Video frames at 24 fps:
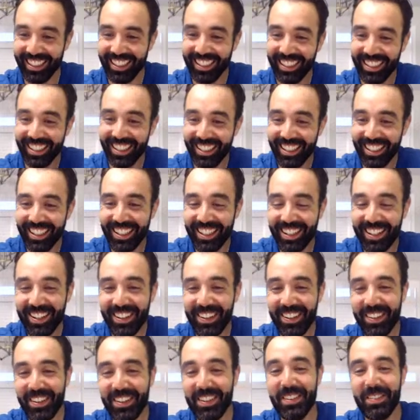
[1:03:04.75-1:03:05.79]

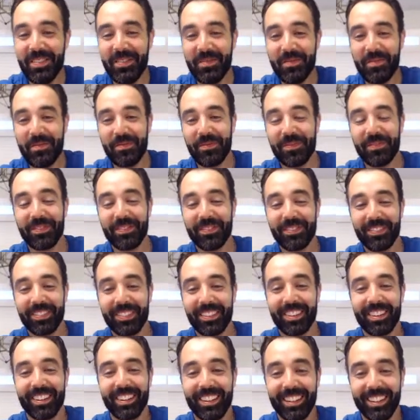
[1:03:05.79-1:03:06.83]
that. couple more
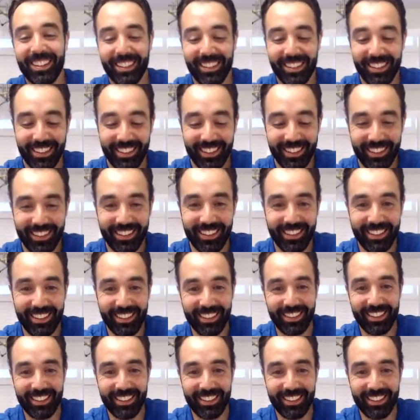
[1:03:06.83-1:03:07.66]
questions in the chat.